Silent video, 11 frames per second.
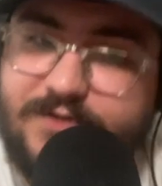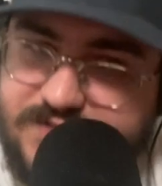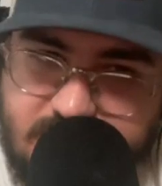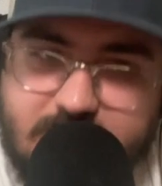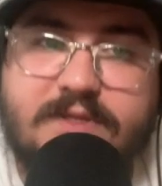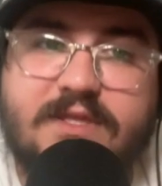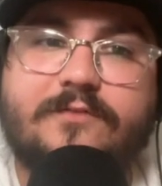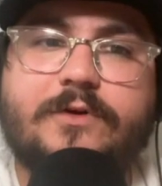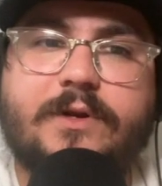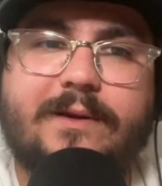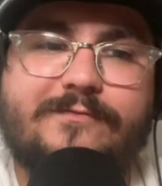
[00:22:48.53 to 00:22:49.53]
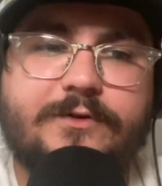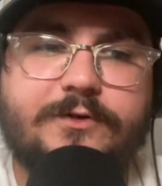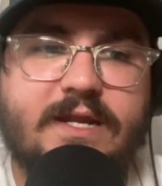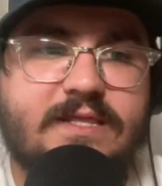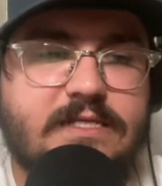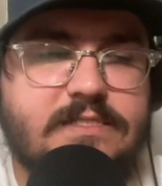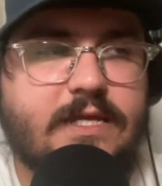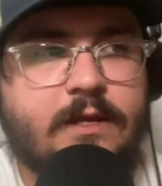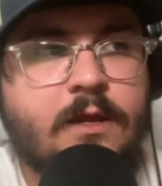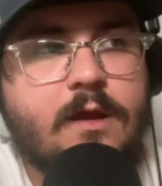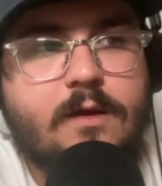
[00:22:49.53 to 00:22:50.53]
He's going to be the everyday right fielder. And then it's
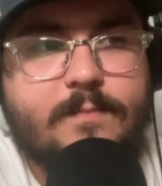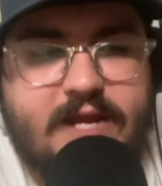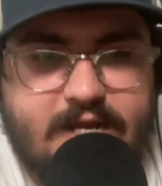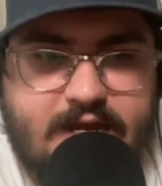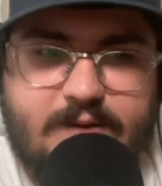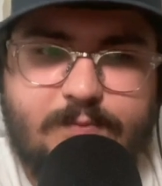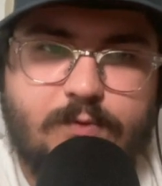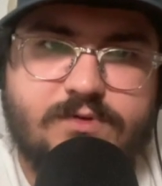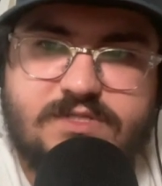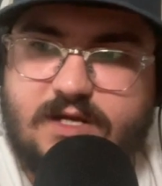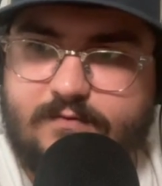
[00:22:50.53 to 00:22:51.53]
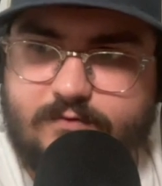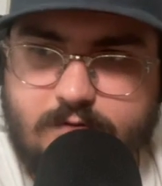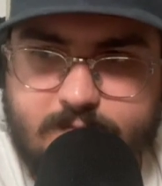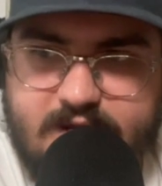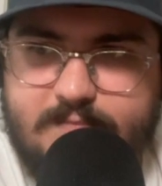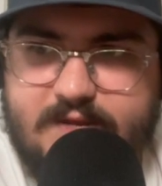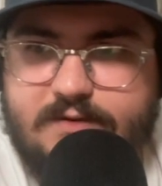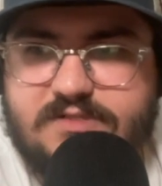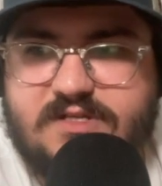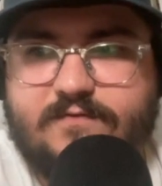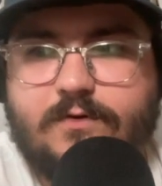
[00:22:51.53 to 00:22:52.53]
like, man, April was tough. Oh, man, May
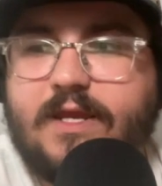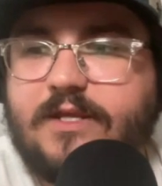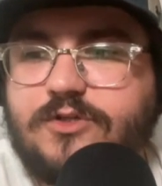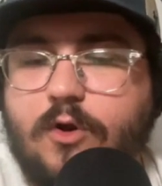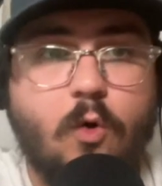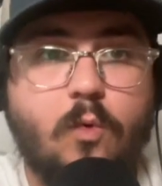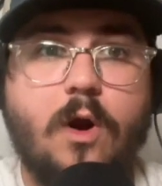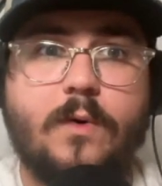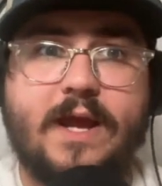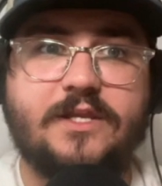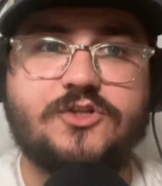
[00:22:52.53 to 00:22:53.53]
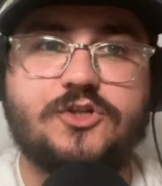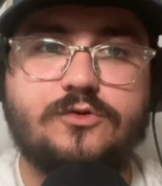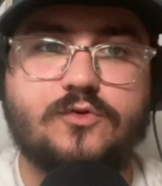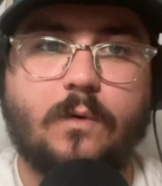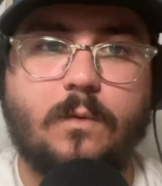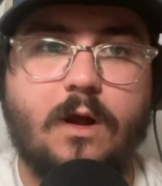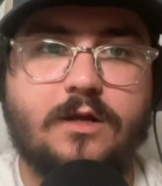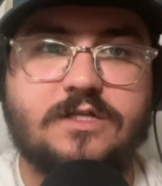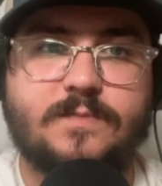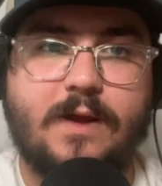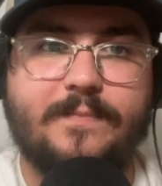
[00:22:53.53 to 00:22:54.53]
was tough. Okay, June. Oh, whoa, end of June, Jordan
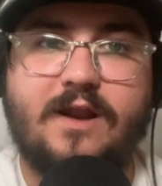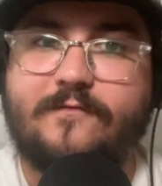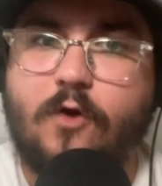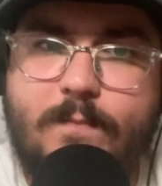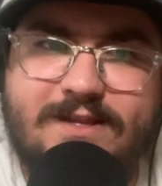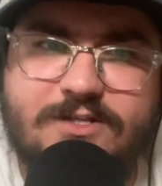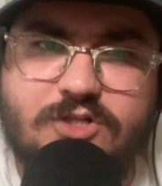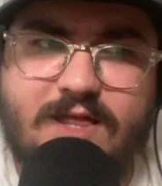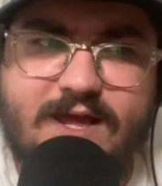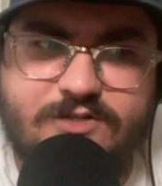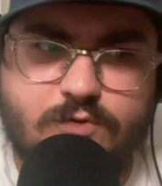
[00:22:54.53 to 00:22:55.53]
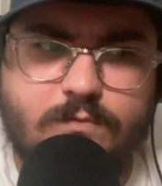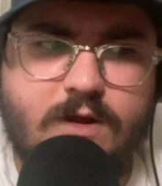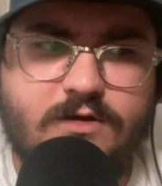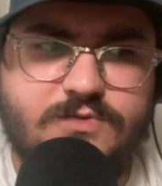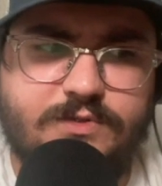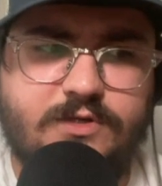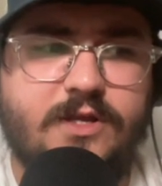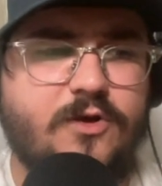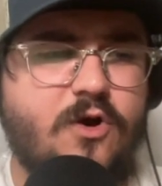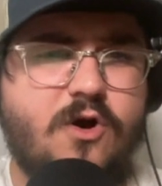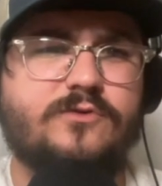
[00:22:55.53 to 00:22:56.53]
Walker's popping off. Oh, man, July, Jordan Walker's really good.
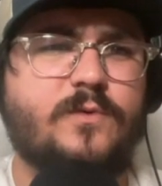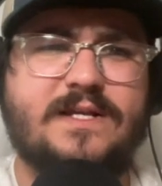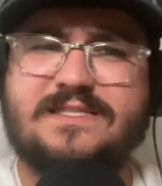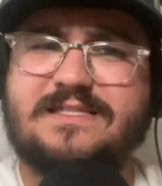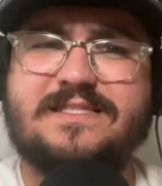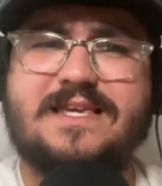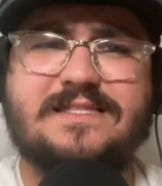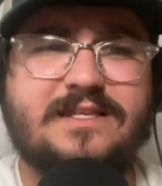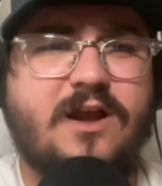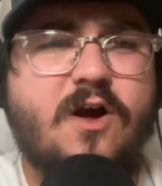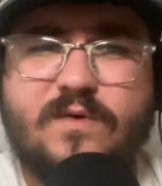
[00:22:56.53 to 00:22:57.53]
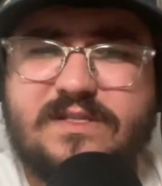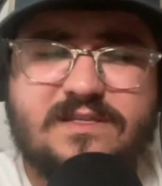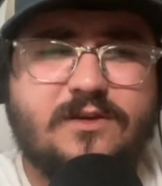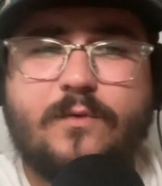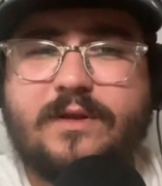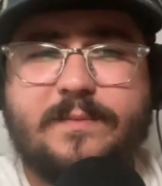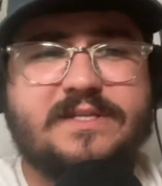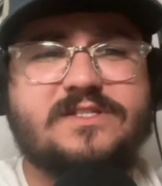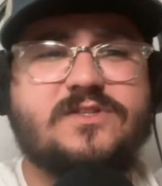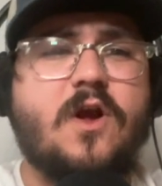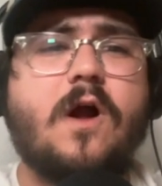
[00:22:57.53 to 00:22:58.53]
Oh, the rest of the season, oh, he's going to be a
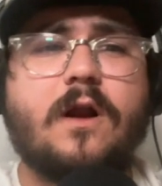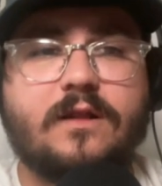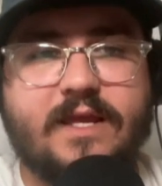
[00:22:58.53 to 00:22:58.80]
star.